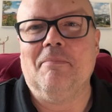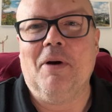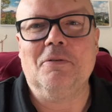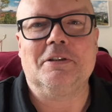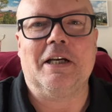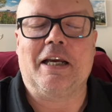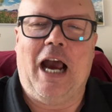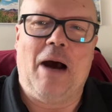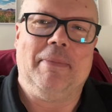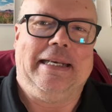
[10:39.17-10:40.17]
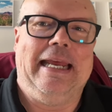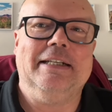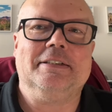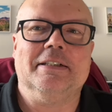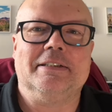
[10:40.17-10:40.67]
most
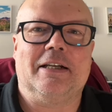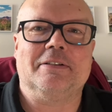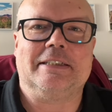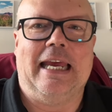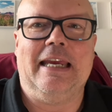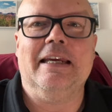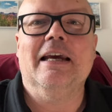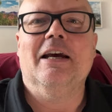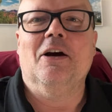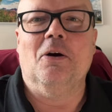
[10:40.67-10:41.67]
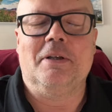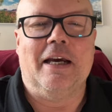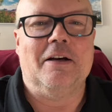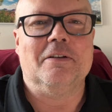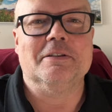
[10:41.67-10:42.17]
accommodations, I'll say,
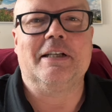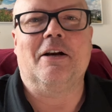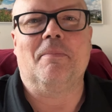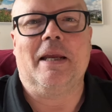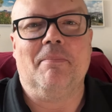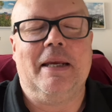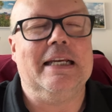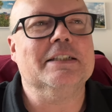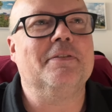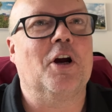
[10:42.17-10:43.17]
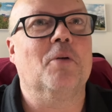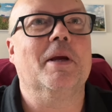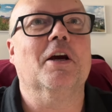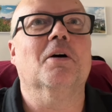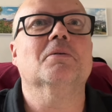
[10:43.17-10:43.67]
hotels, Airbnbs,
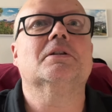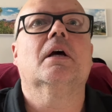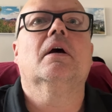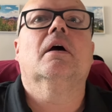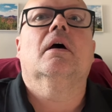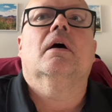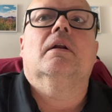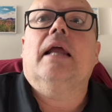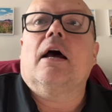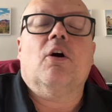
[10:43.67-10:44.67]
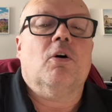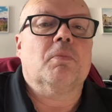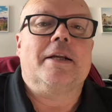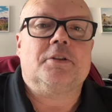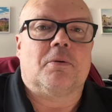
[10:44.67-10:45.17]
VRBOs, not all
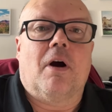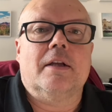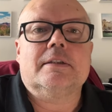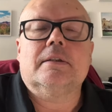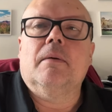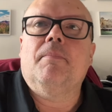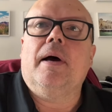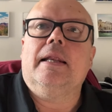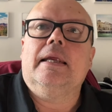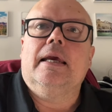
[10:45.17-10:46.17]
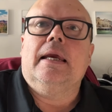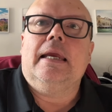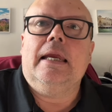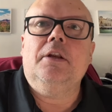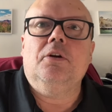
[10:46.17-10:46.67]
restaurants, but
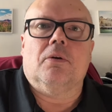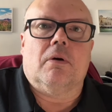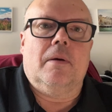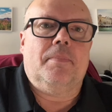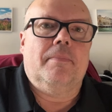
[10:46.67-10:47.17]
in Europe,